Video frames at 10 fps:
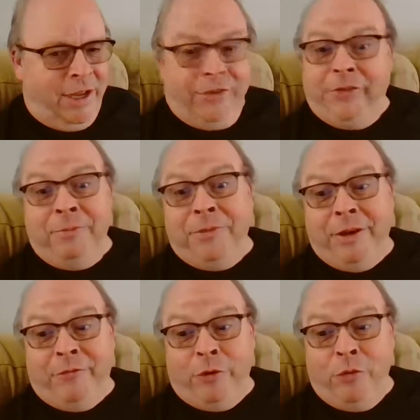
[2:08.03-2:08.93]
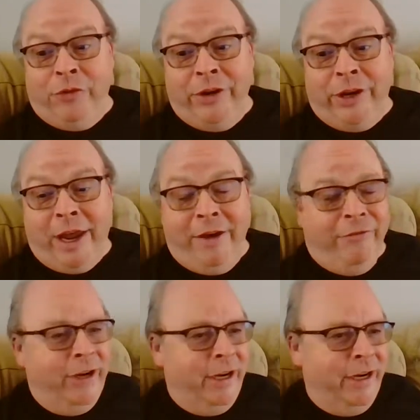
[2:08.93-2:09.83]
some frozen
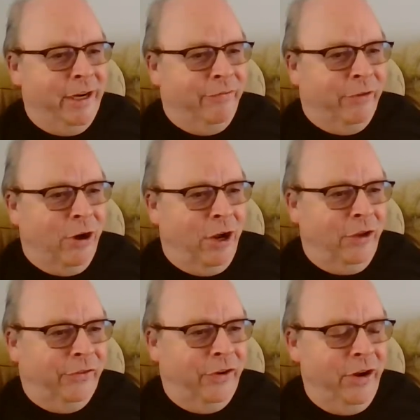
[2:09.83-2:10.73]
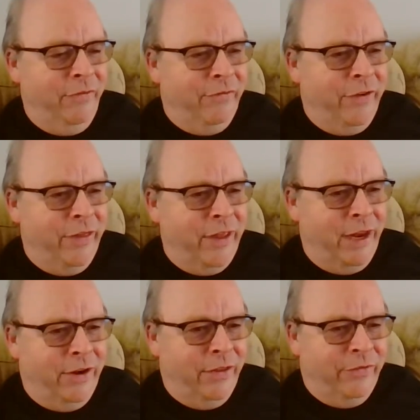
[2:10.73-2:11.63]
Daphne. I defrosted and fed
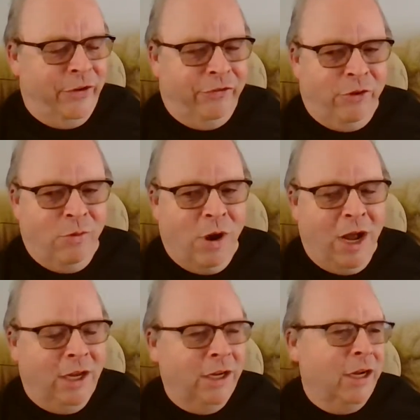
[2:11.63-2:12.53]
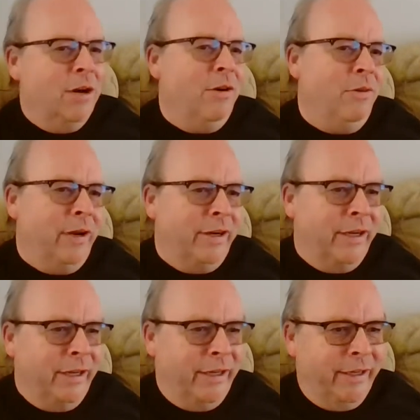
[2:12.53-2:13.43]
that to the fish a little while ago. And
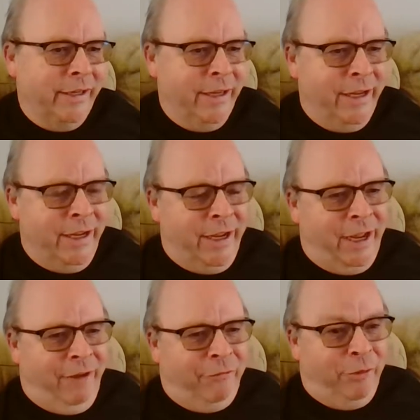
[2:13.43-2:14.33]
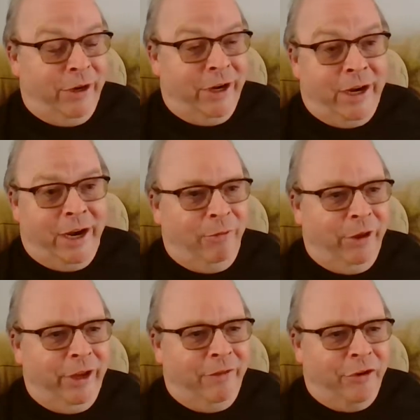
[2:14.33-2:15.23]
after we're done, I
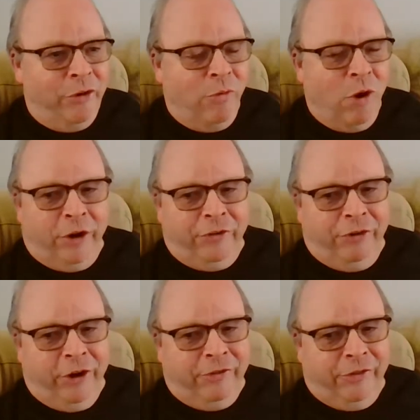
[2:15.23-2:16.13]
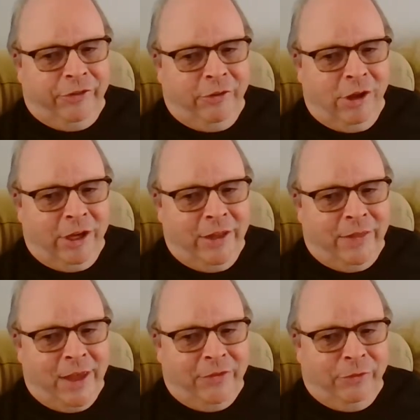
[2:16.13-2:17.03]
really have to do water changes. So I'll get
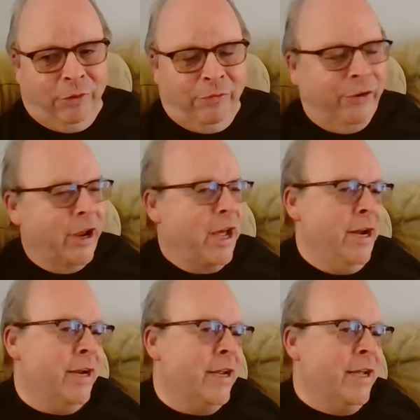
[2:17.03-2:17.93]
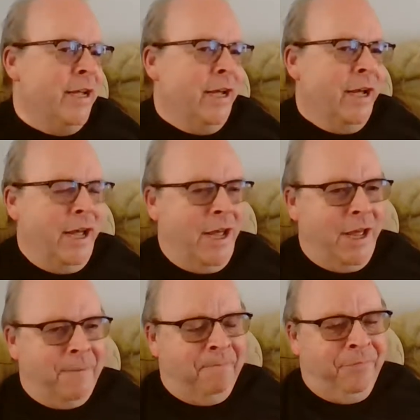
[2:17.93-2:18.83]
that sort of done.
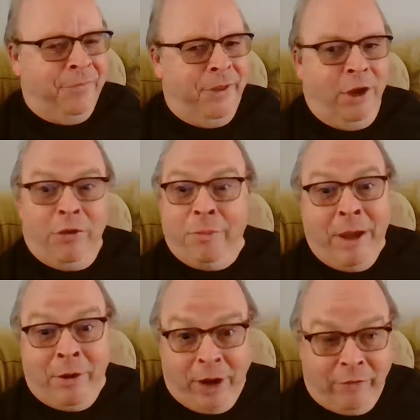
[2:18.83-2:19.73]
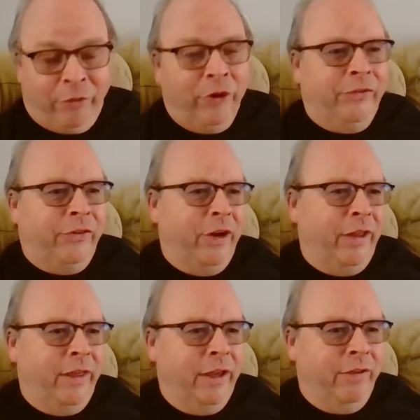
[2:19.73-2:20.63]
The Mount Everest, I
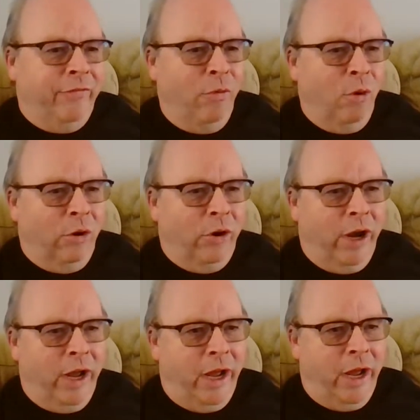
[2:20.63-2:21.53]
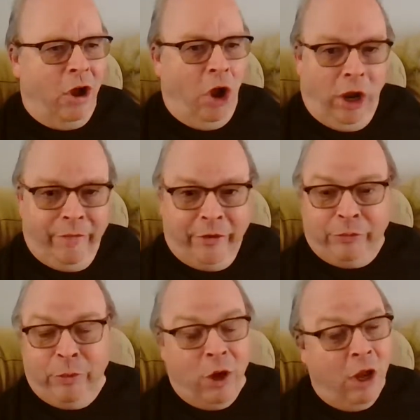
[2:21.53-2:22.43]
think for all of
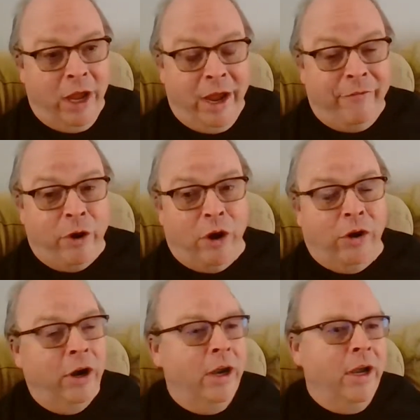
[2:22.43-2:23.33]
us, we all have our